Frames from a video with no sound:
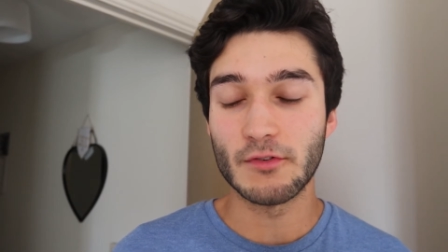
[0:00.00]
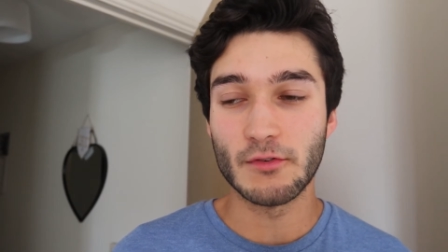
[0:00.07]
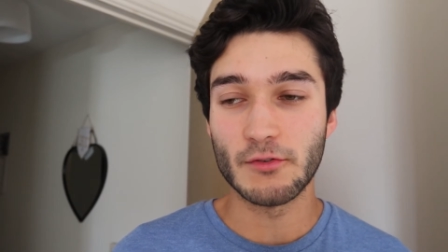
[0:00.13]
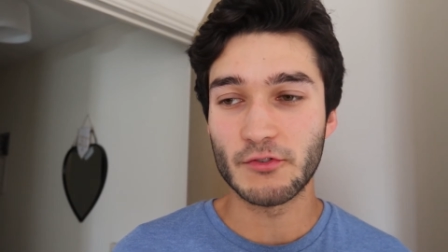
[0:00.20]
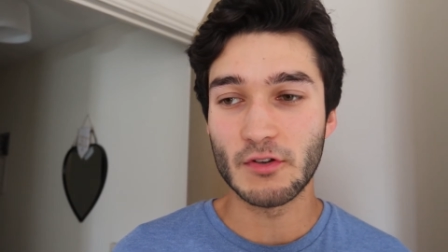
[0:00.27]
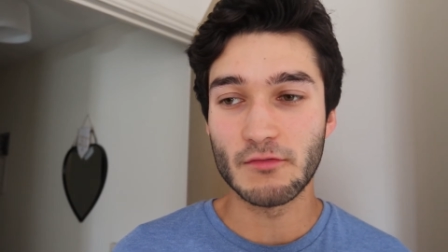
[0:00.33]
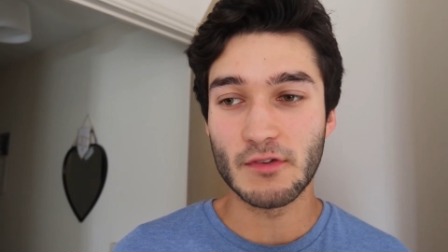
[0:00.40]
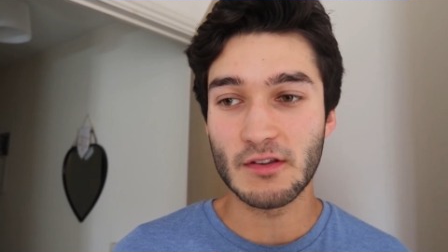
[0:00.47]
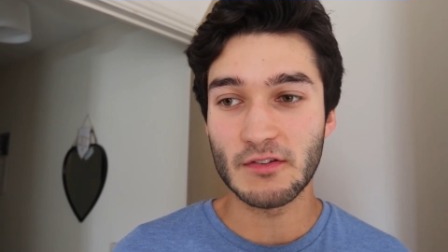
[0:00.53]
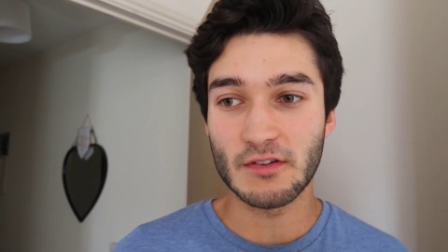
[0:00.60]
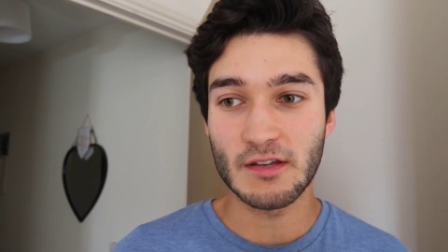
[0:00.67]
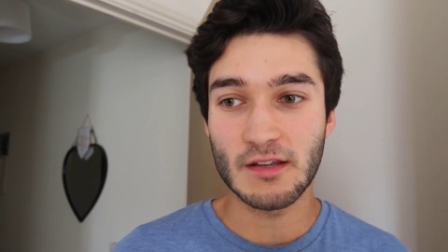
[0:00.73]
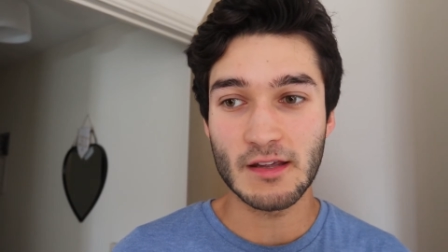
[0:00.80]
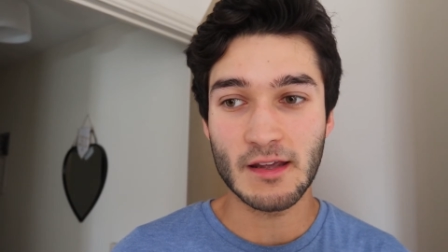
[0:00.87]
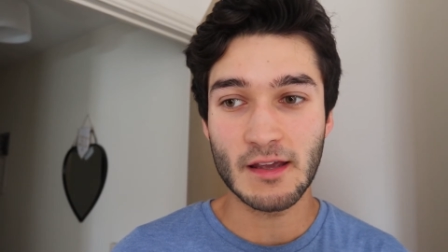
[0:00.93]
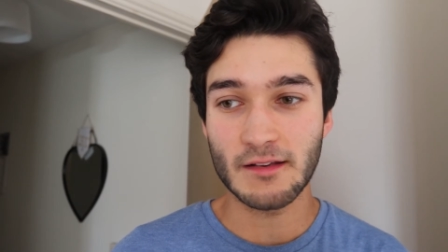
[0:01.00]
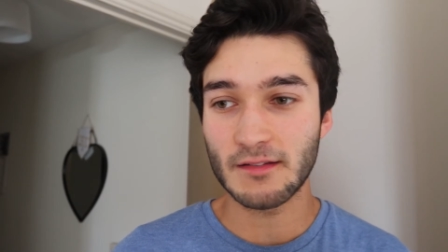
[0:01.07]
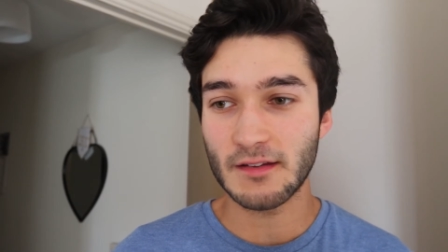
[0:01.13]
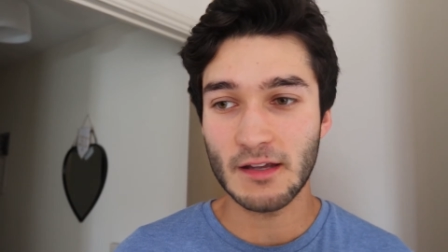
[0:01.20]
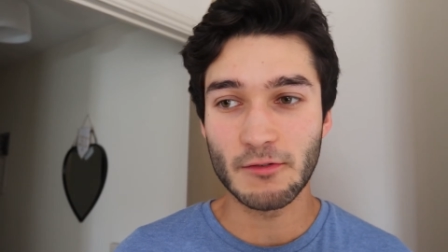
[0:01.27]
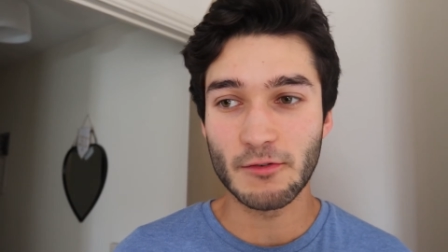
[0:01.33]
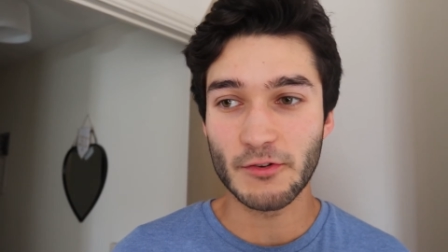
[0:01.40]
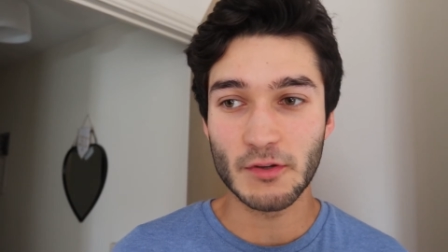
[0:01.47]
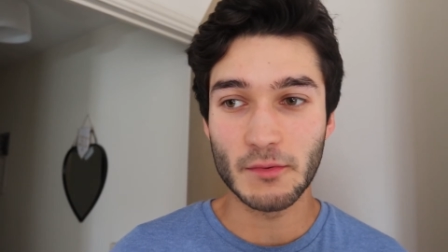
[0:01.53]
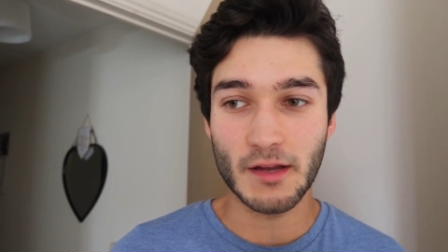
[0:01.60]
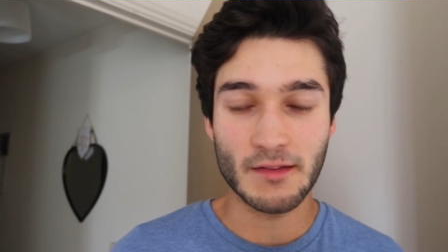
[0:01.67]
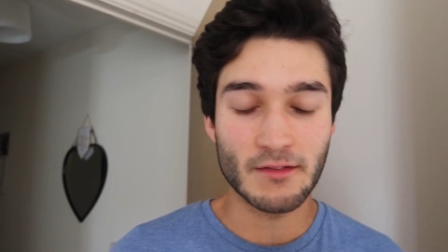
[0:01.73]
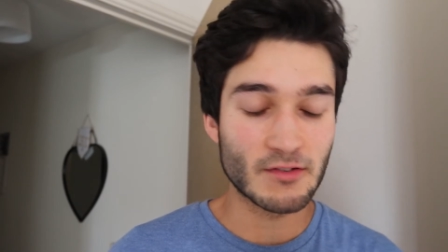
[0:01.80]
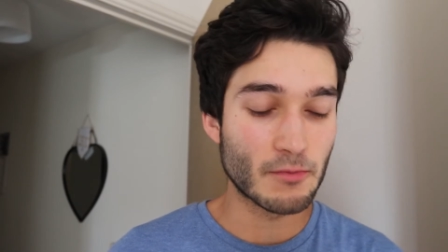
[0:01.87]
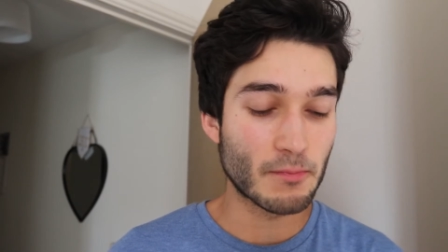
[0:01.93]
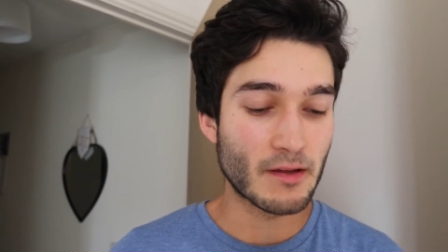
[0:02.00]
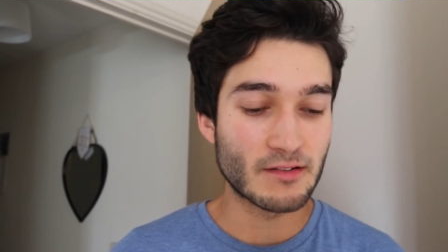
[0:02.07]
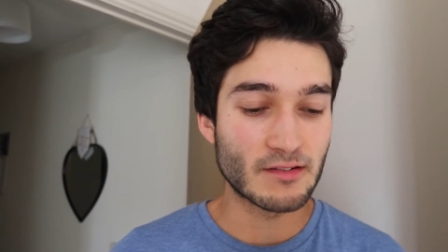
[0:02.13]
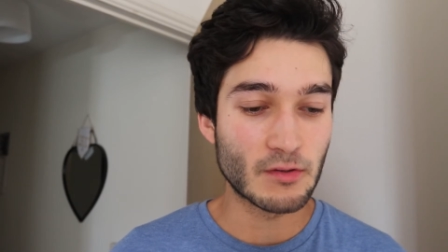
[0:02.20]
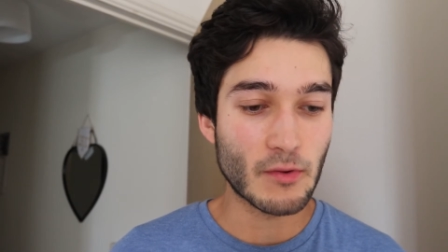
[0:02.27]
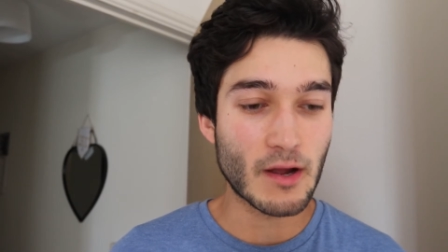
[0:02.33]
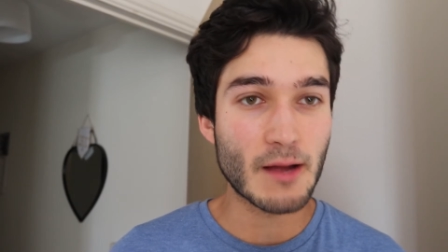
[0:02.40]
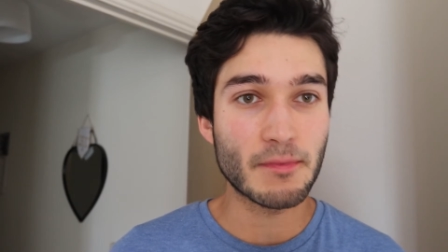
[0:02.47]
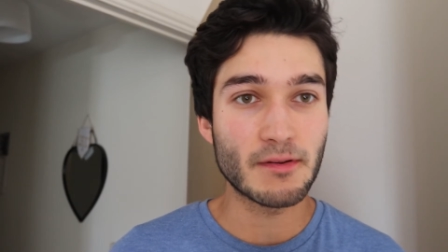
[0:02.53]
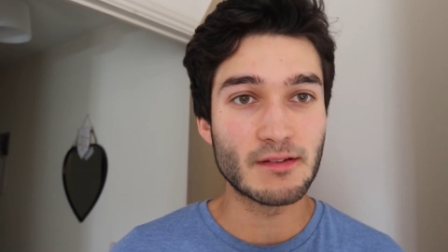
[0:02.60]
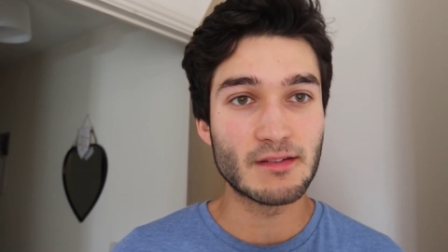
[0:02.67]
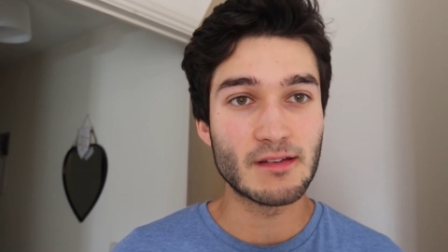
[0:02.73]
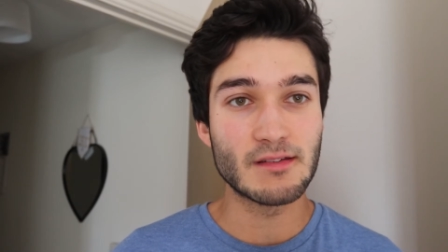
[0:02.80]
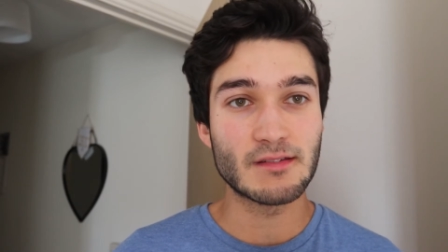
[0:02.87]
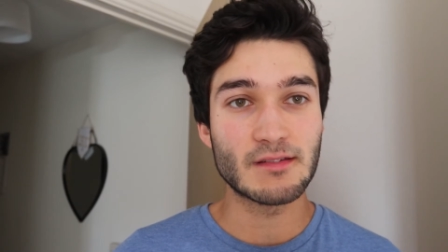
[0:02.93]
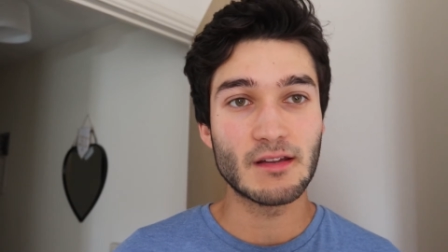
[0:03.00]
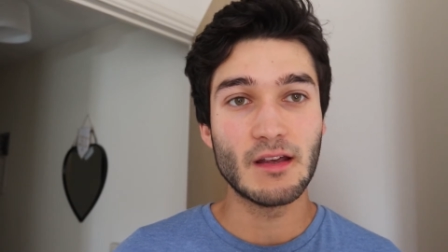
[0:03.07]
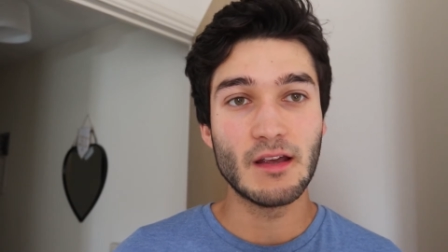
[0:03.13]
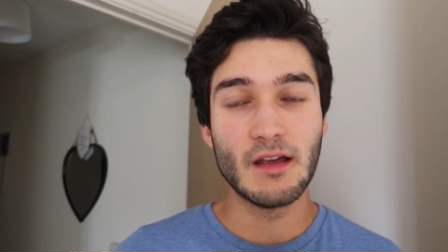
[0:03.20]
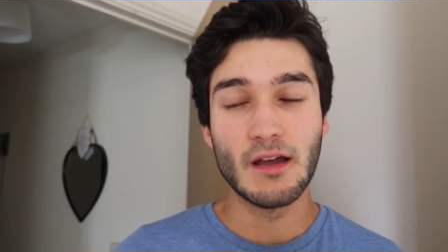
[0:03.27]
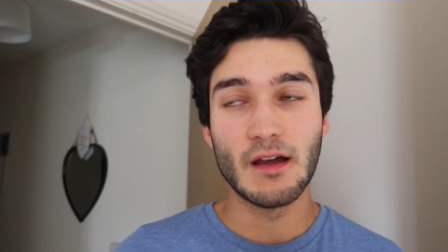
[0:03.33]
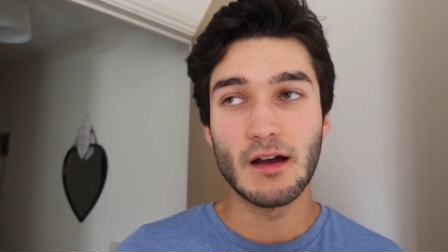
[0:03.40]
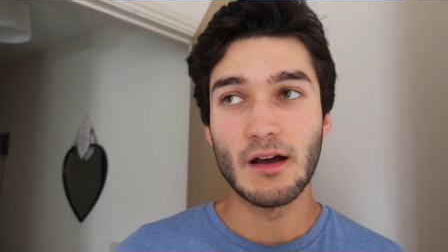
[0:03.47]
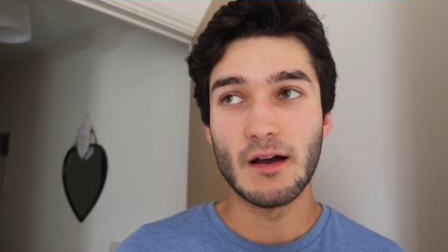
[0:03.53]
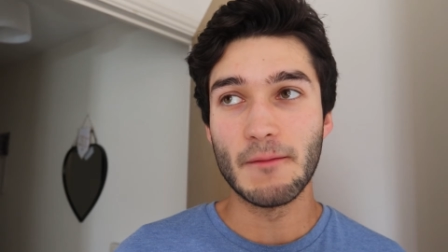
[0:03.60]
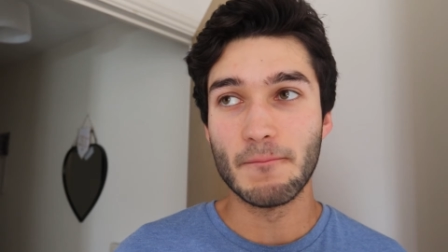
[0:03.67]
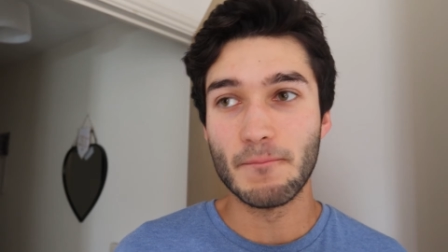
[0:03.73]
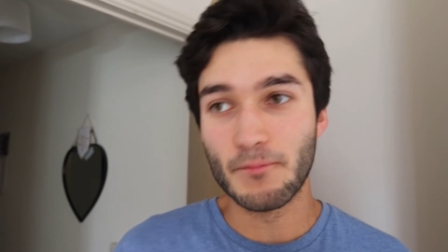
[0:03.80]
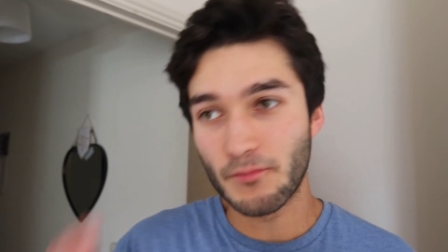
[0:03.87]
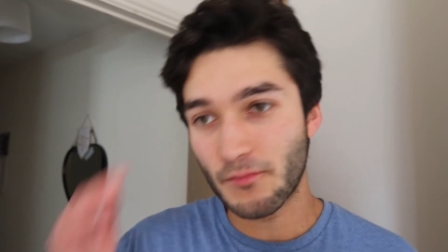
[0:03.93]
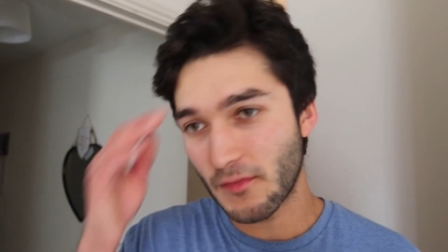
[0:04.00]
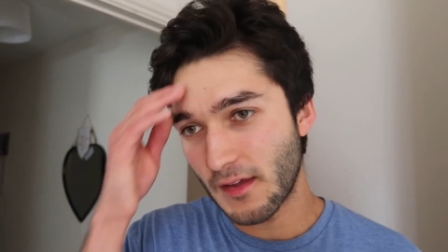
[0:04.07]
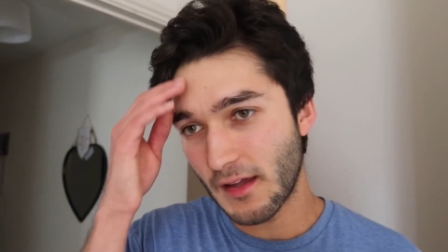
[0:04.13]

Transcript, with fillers: or some reason he, he, gets killed or something and so basically what happens is um,